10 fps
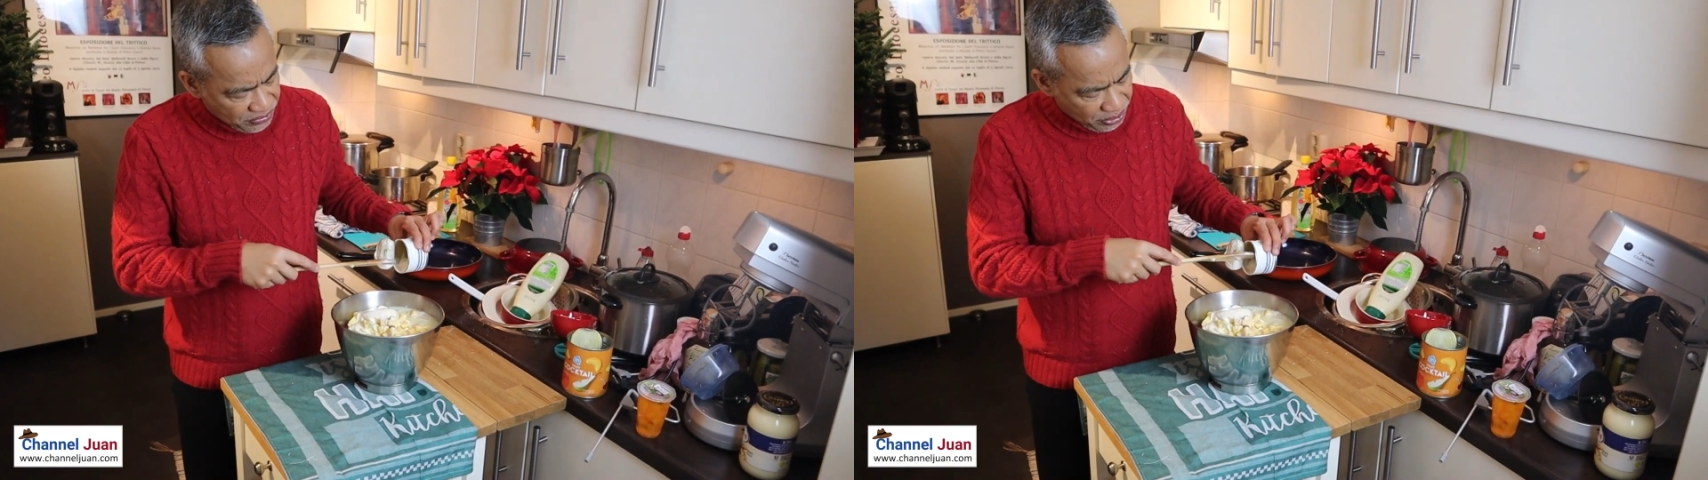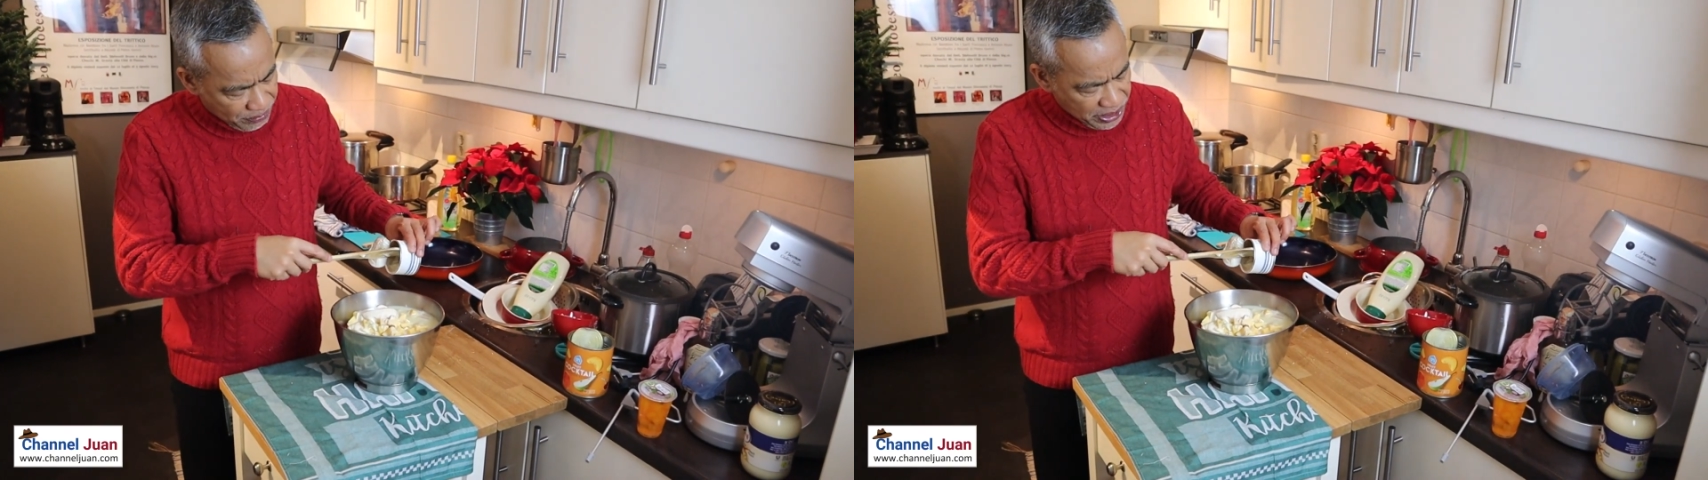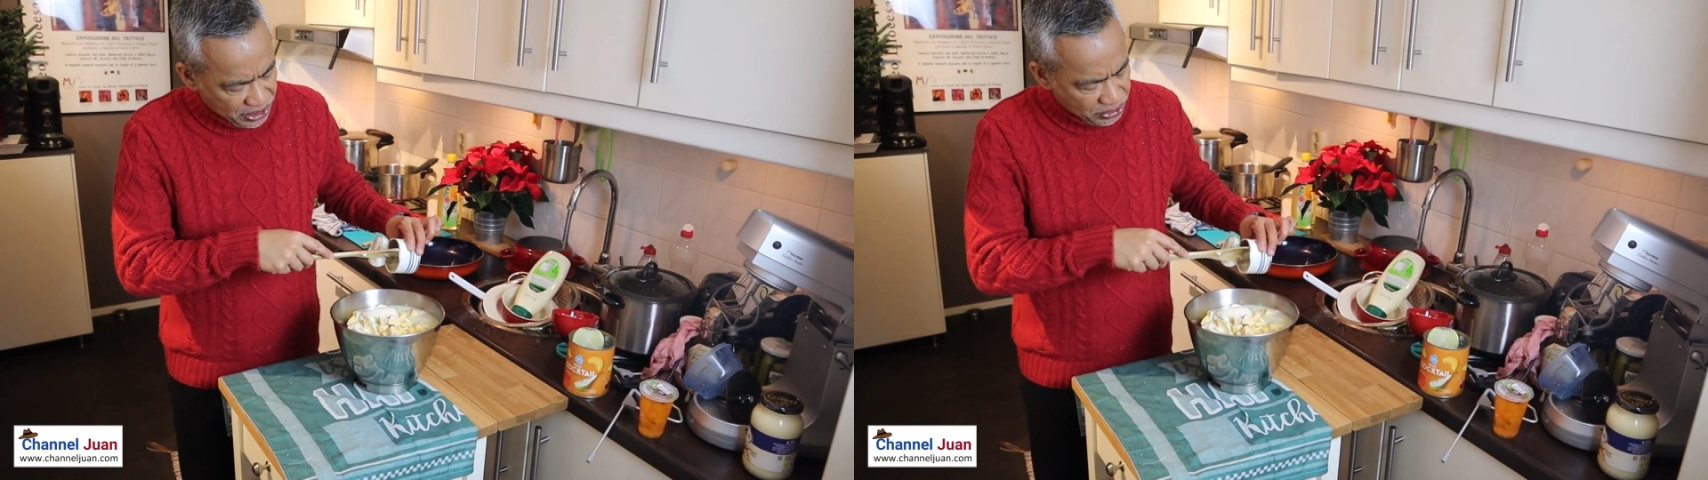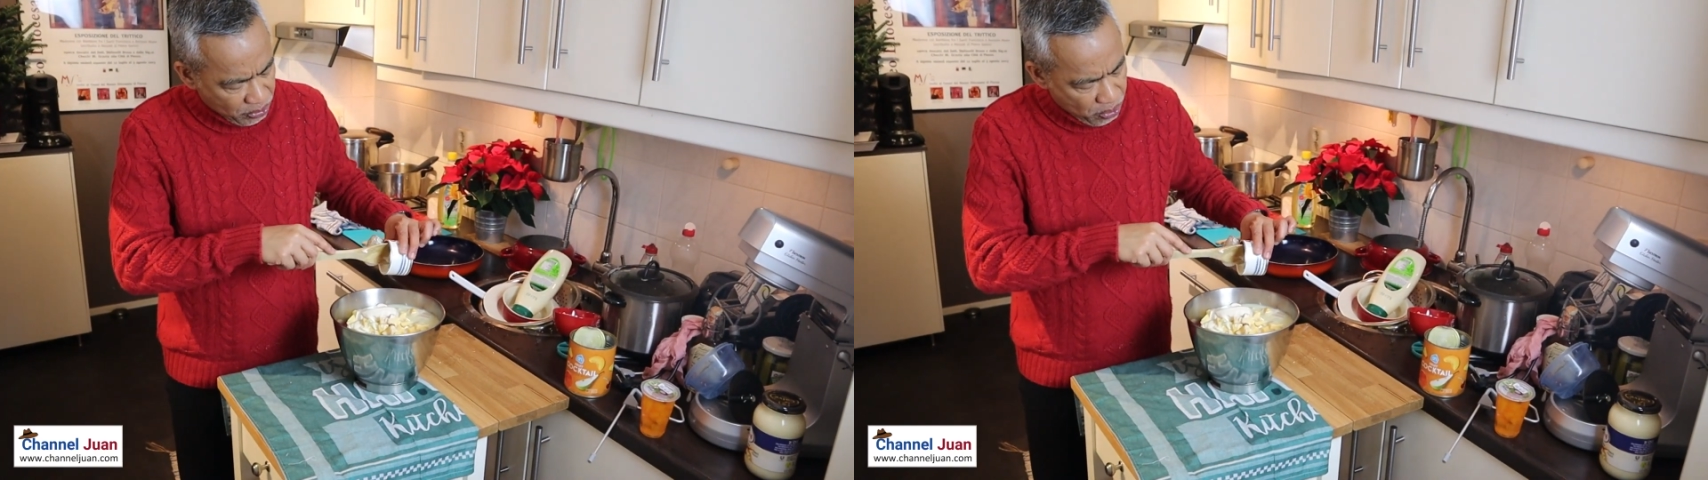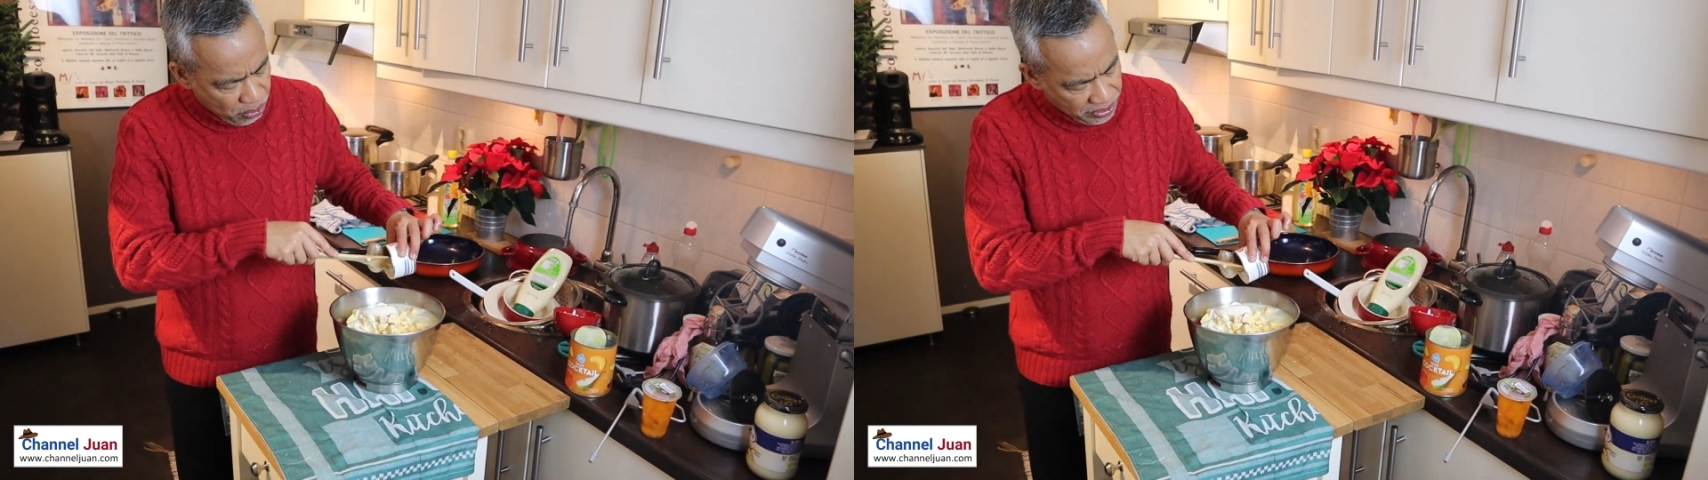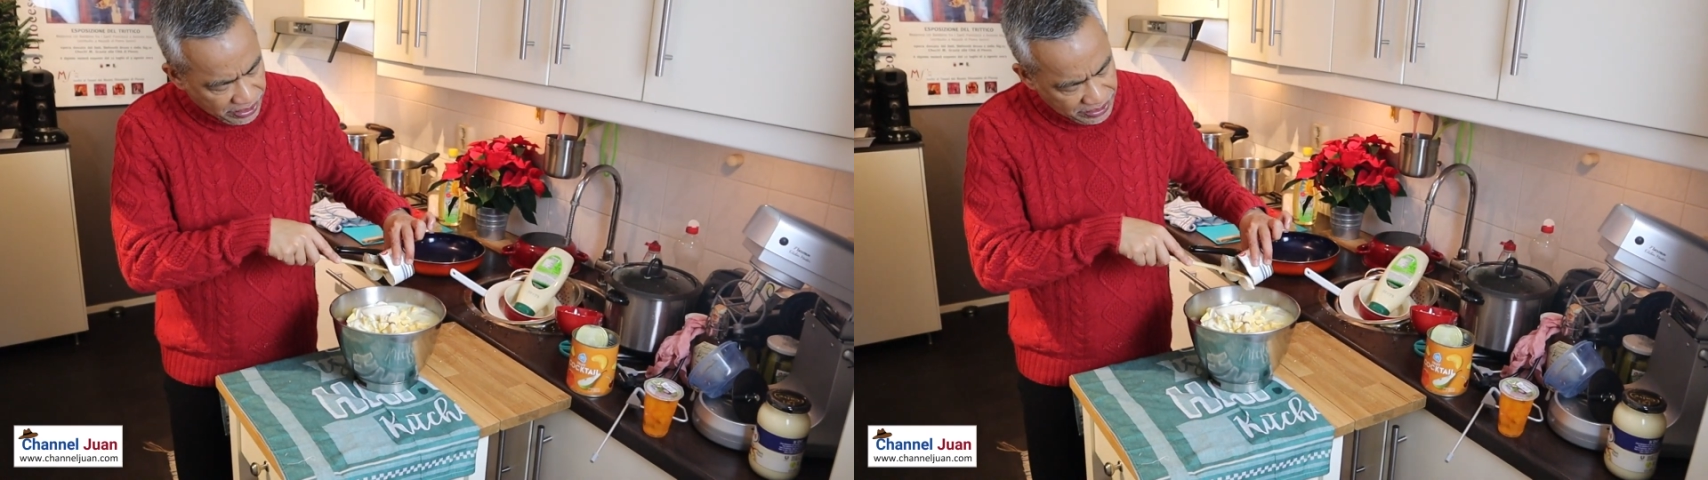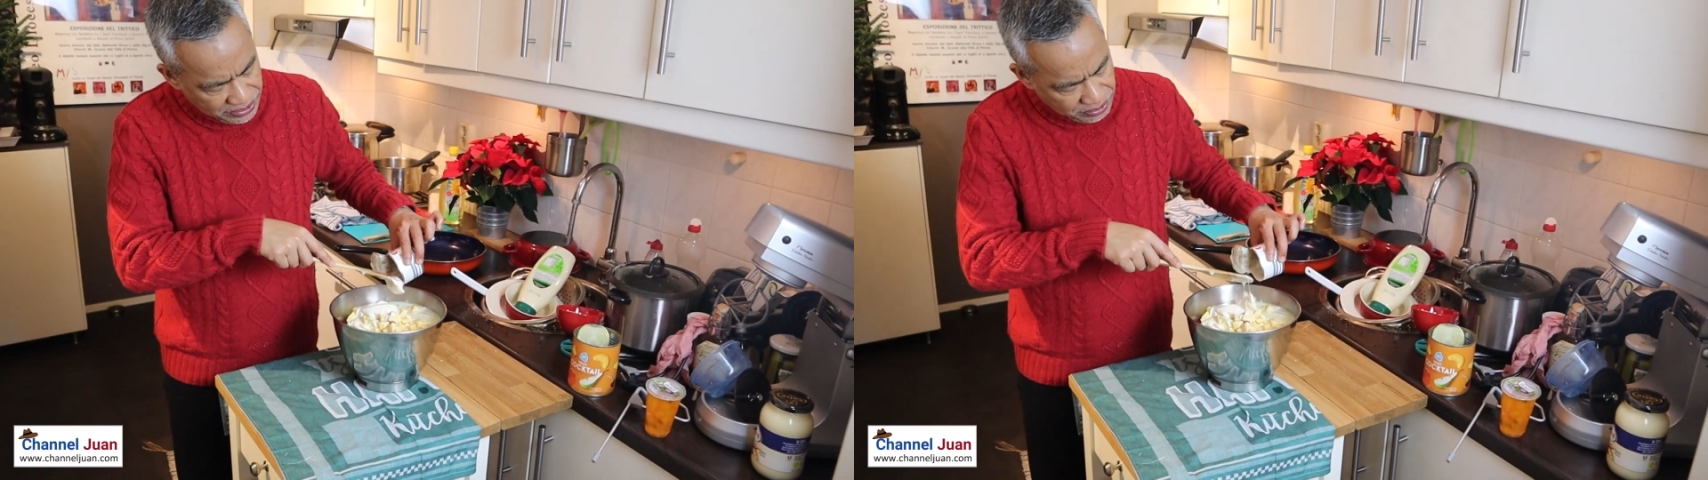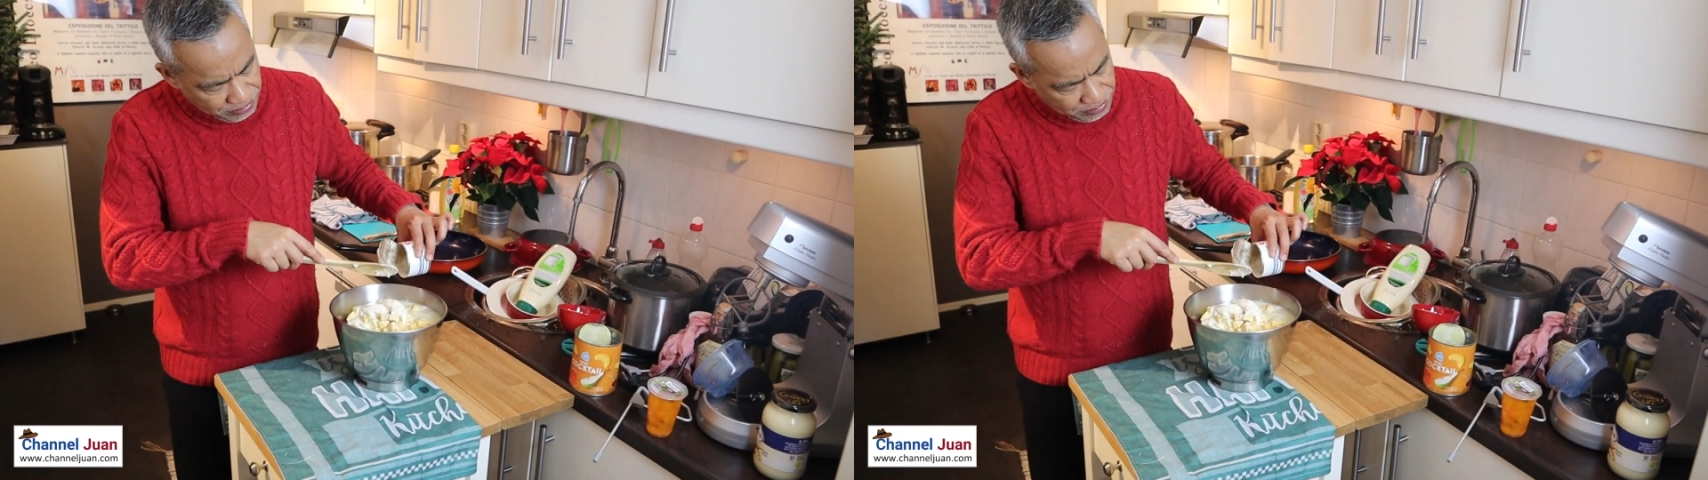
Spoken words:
Philippines or in